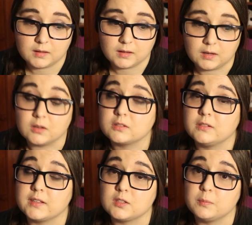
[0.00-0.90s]
It also
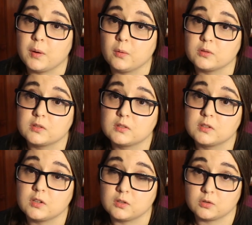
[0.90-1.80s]
lets you post
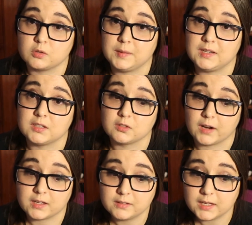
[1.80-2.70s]
to social media
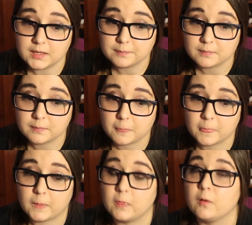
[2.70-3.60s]
directly,
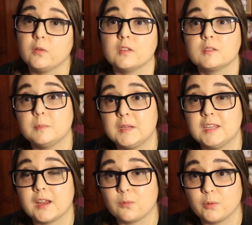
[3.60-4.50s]
though the speed
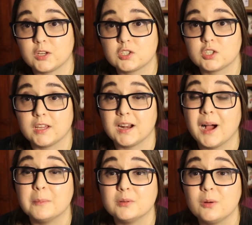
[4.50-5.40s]
at which it
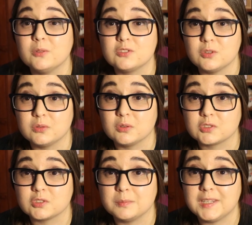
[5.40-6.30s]
uploads to
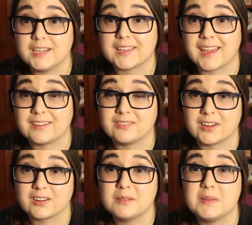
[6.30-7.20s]
social media can
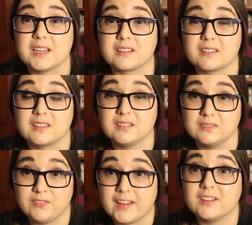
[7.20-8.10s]
vary because the
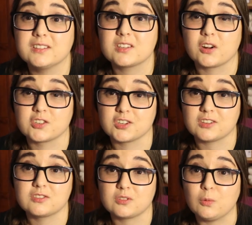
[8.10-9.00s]
files are
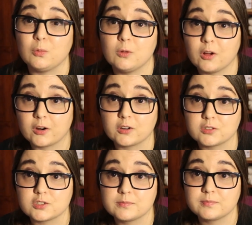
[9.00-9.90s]
just so large.